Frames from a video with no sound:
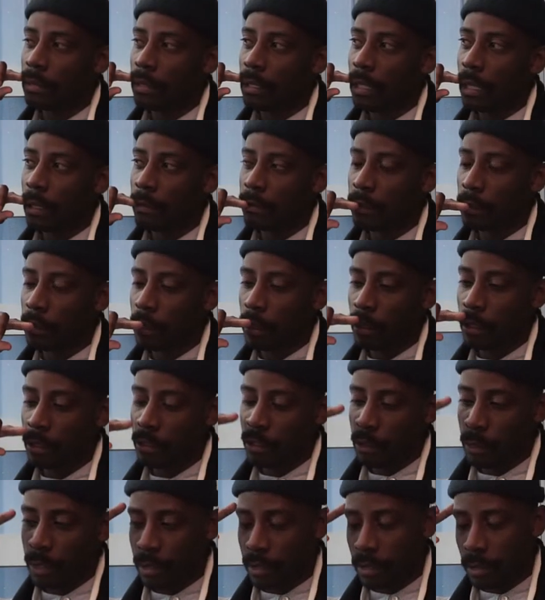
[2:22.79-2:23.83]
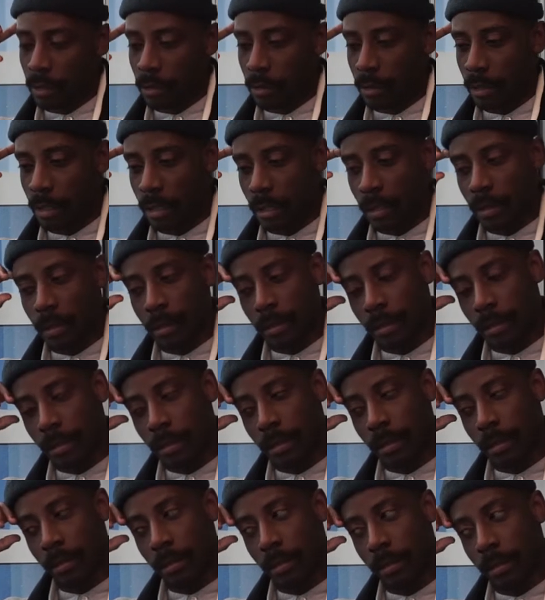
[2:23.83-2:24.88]
After college, I went to
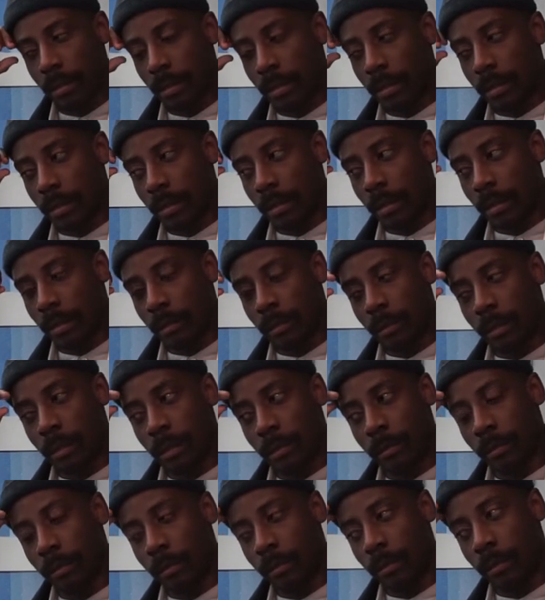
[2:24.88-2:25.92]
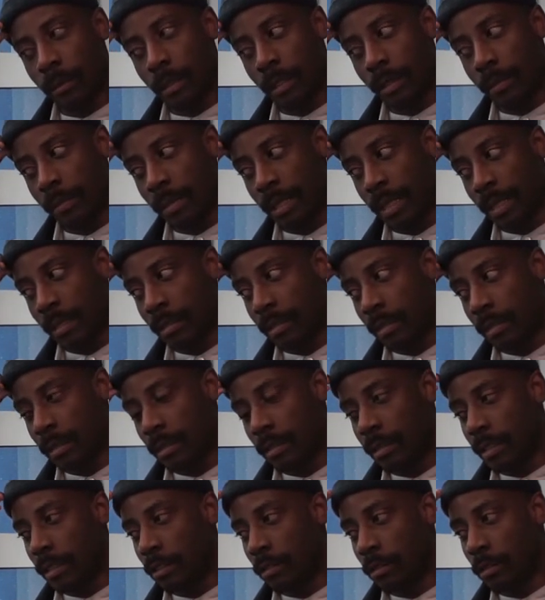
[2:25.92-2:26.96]
I've got a place at
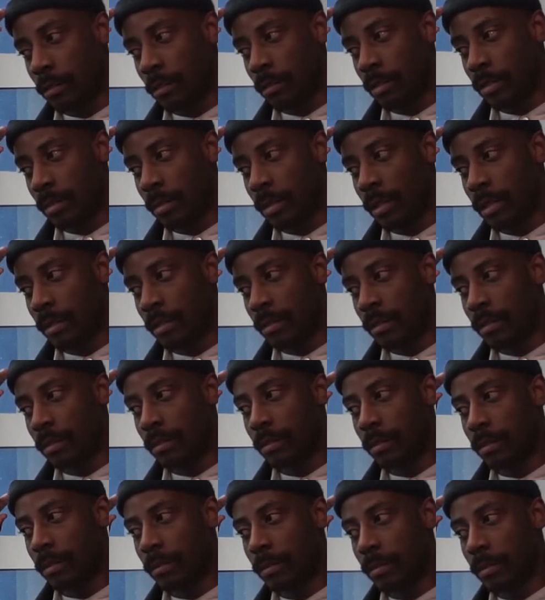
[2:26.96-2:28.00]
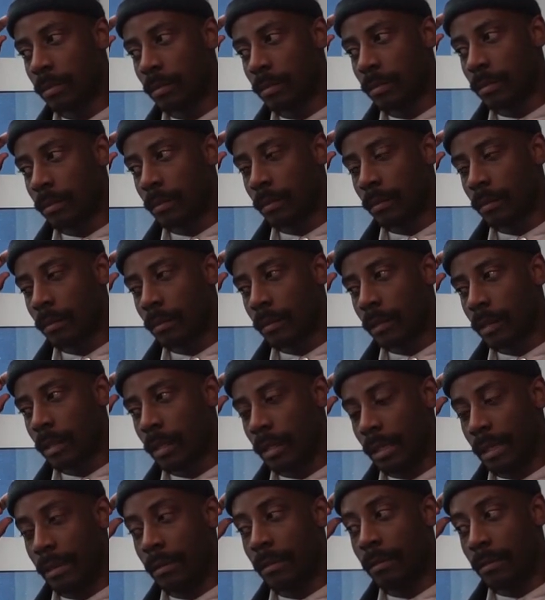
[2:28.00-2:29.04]
Central St Martin's,
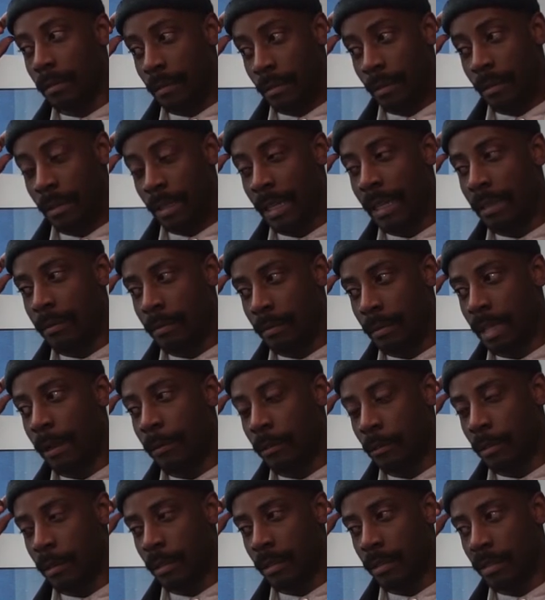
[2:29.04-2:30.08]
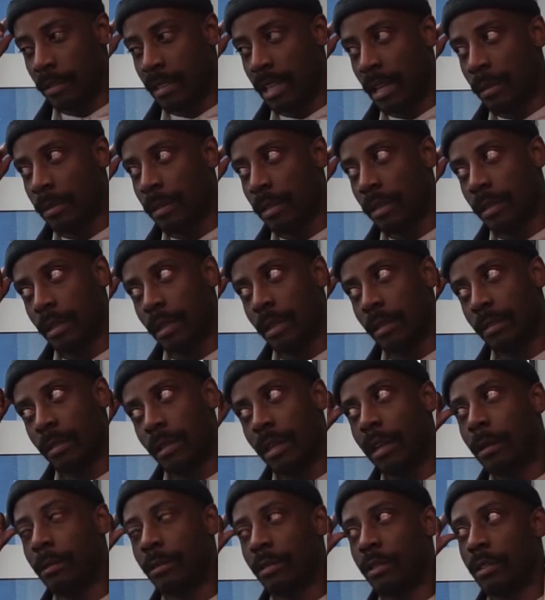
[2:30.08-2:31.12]
and again that was because of Tammy. Like
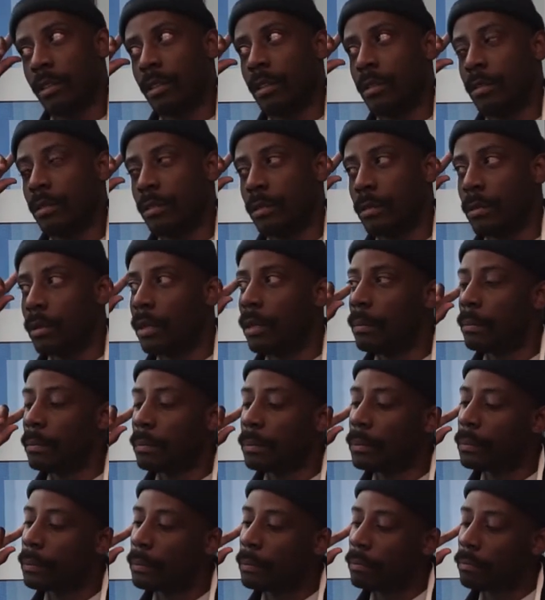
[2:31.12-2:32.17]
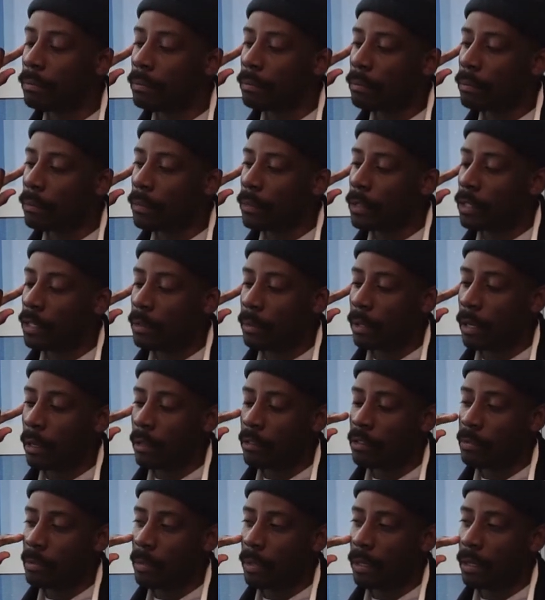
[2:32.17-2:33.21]
I was gonna go to
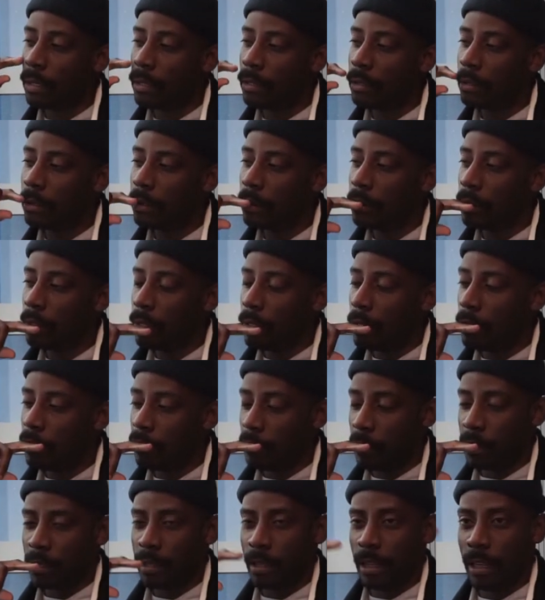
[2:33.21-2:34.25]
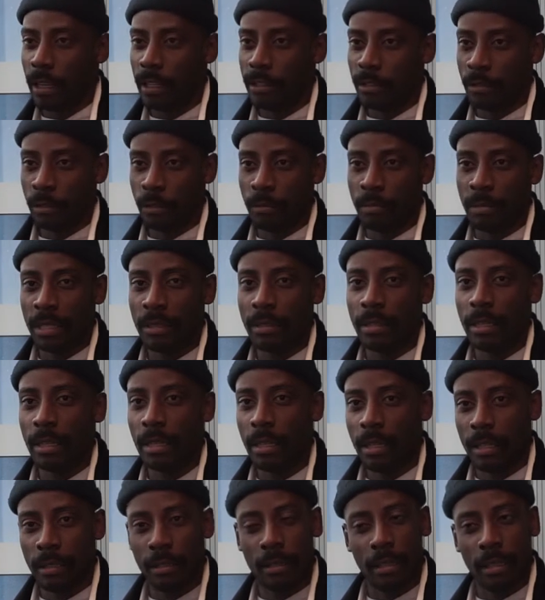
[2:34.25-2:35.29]
Bass Bar, so like I'd sort of been
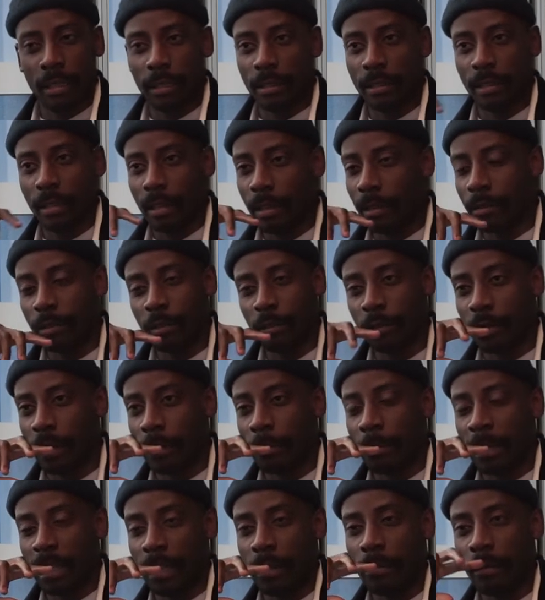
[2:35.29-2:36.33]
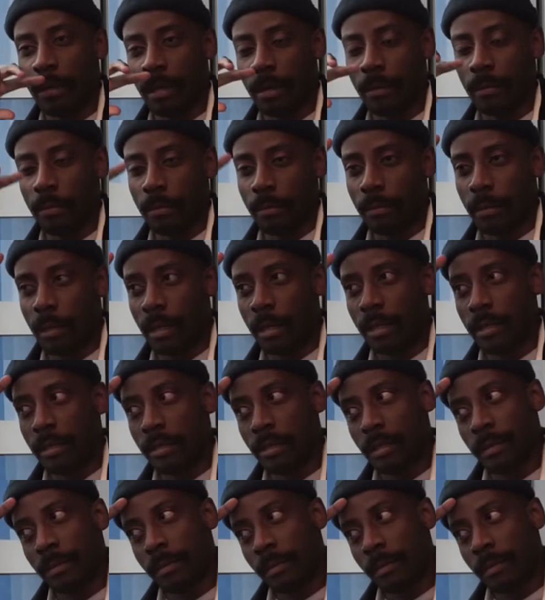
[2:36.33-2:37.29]
there and like I sort of like made up my mind.